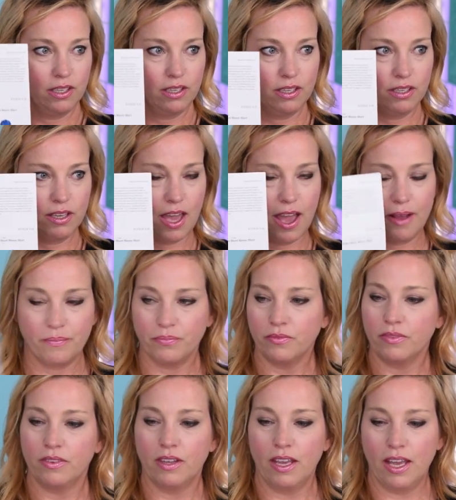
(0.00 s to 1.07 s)
Okay,
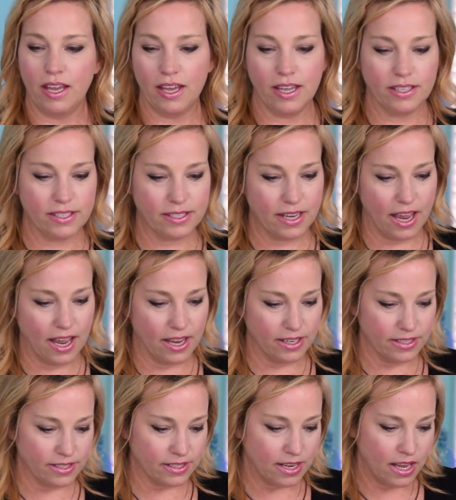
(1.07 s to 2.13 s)
it
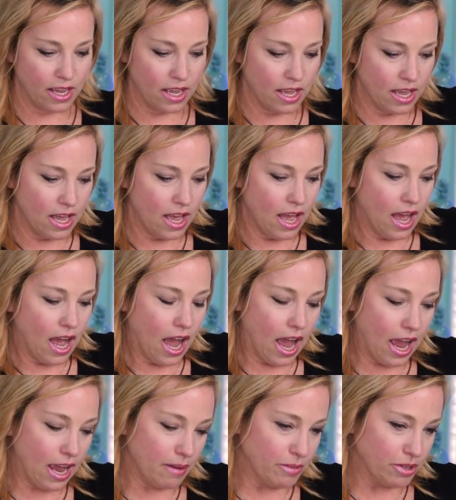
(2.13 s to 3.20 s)
says,
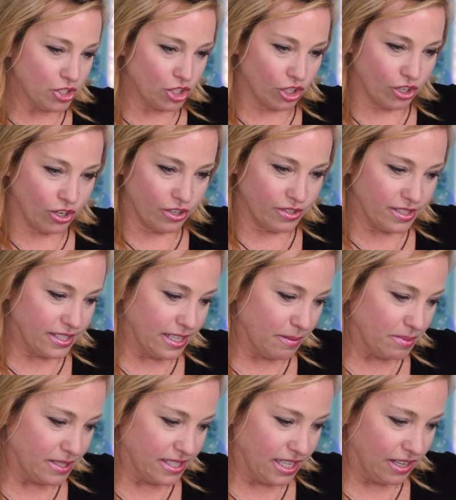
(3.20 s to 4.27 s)
"Hi, Mr. Cruise
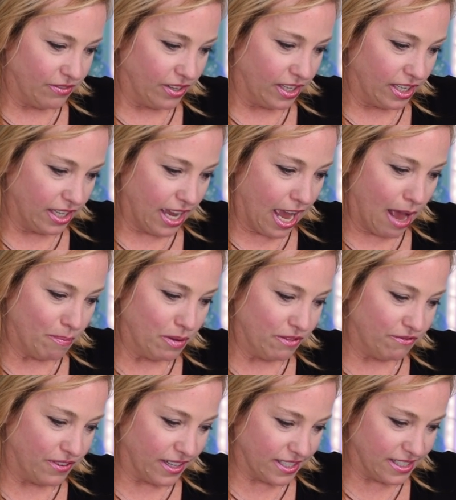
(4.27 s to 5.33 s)
Tips TV. Happy
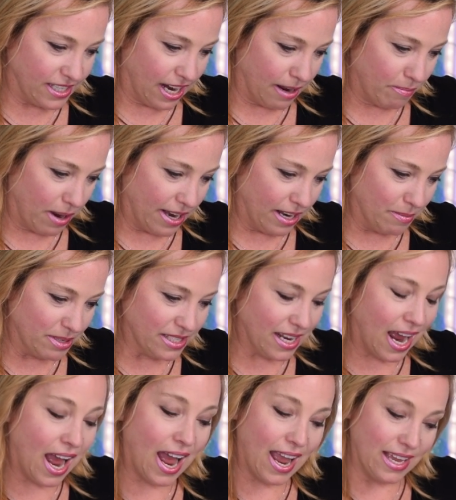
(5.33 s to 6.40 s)
fix day. My name is
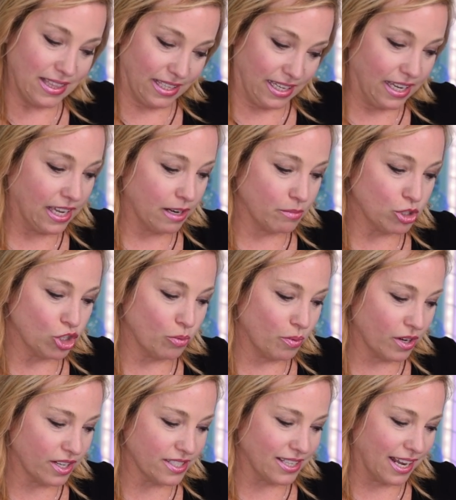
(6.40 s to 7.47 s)
Kylie, and I'm super
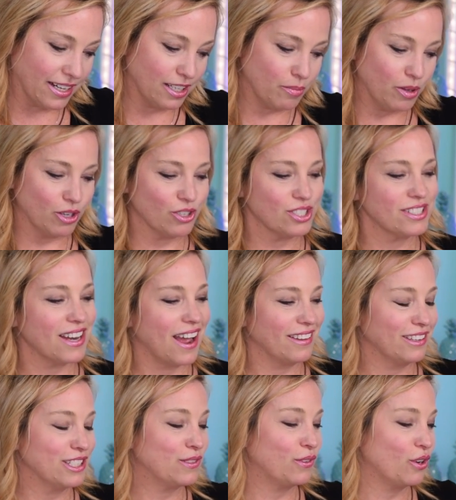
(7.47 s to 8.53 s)
excited to be your
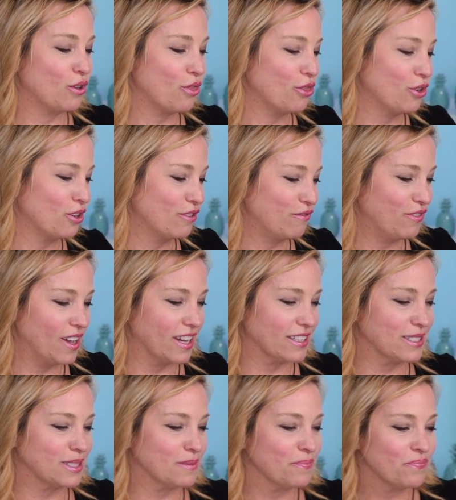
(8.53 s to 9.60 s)
stylist for your third
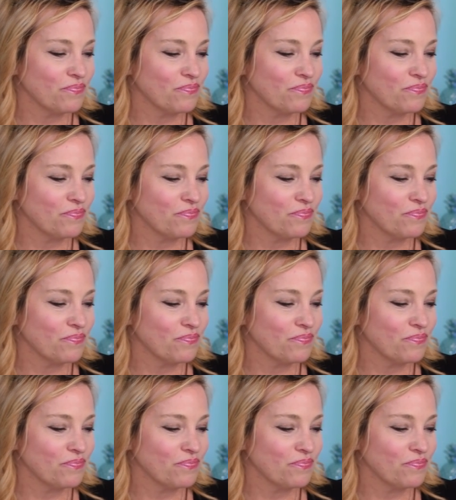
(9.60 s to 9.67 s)
fix.